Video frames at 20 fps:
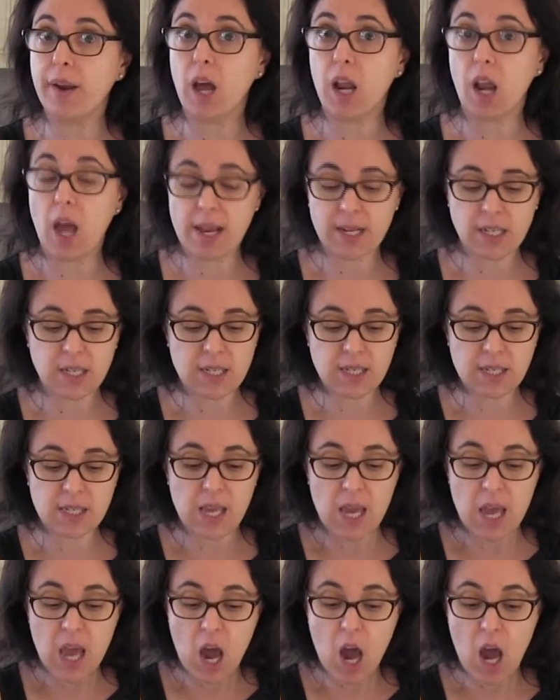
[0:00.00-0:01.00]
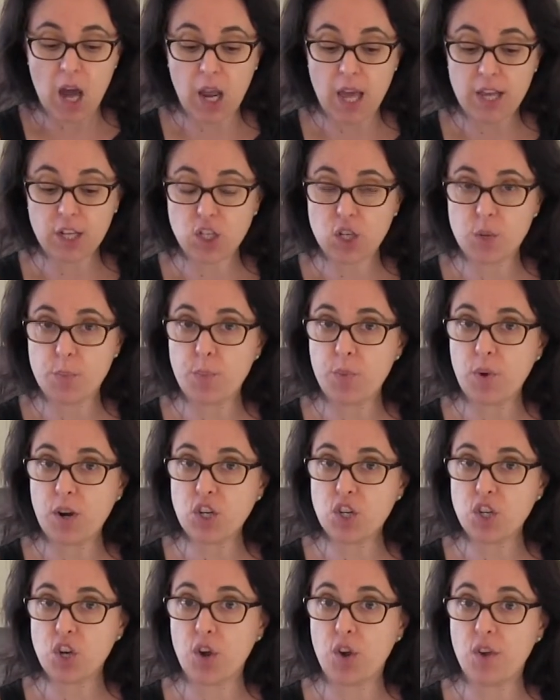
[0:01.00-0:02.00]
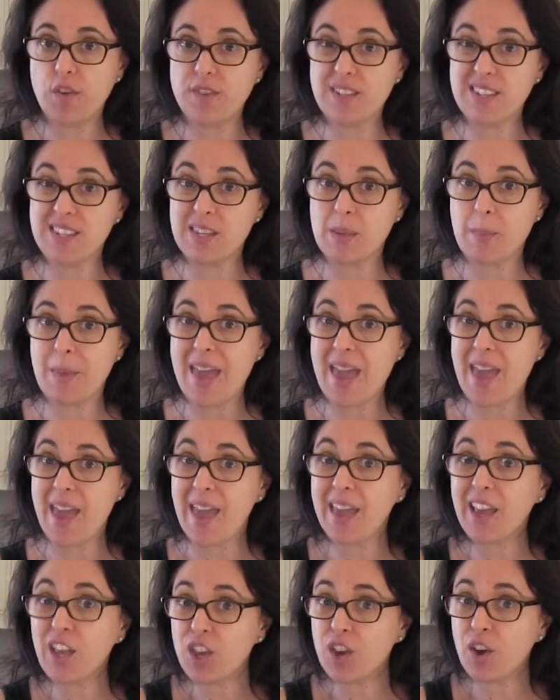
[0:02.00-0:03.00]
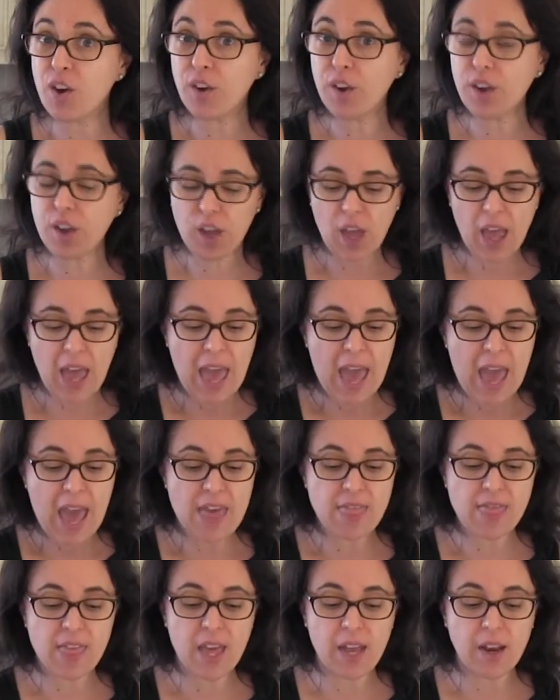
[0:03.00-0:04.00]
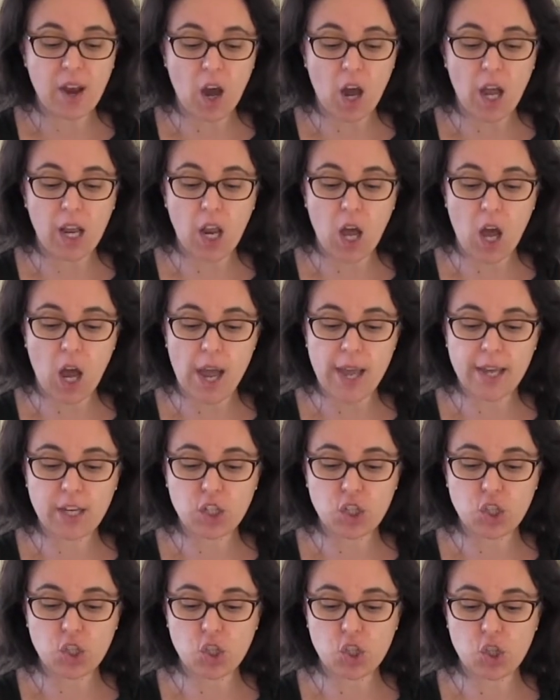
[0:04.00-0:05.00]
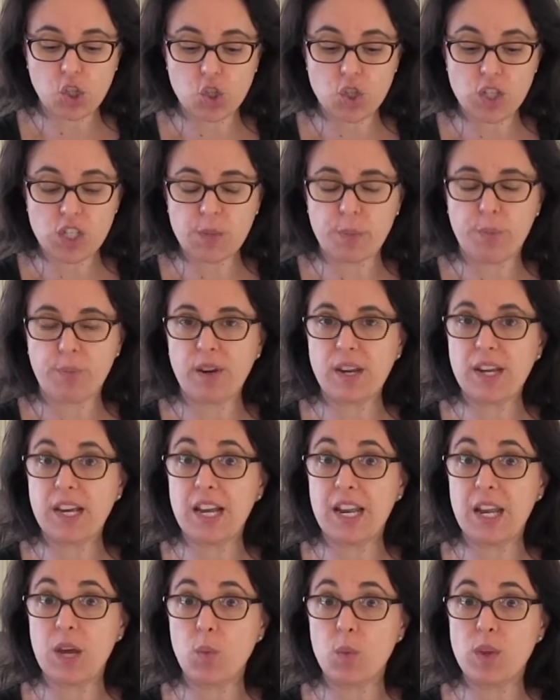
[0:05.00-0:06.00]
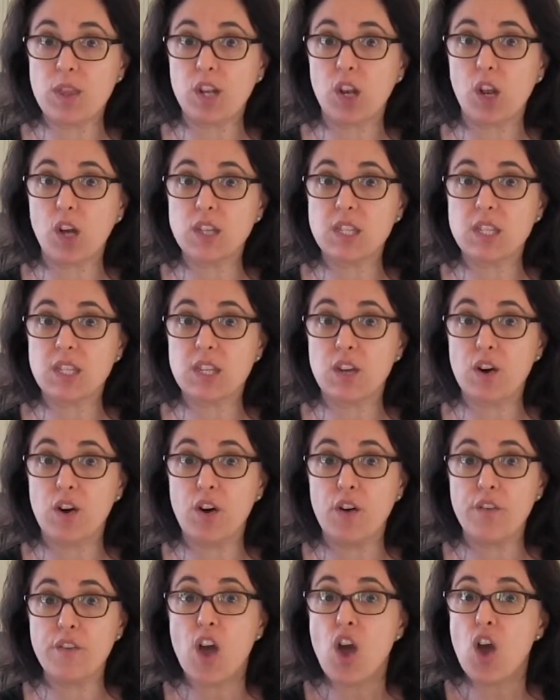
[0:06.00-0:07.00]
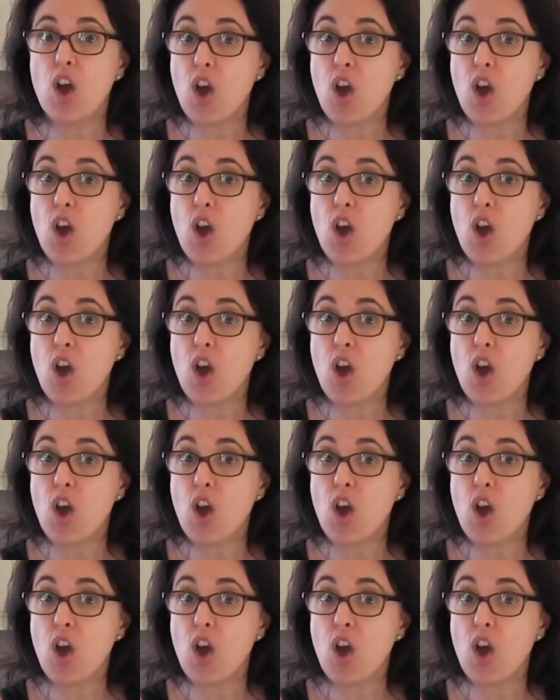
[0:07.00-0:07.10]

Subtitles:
I like to brush over some egg yolk, and then I like to sprinkle it with lots of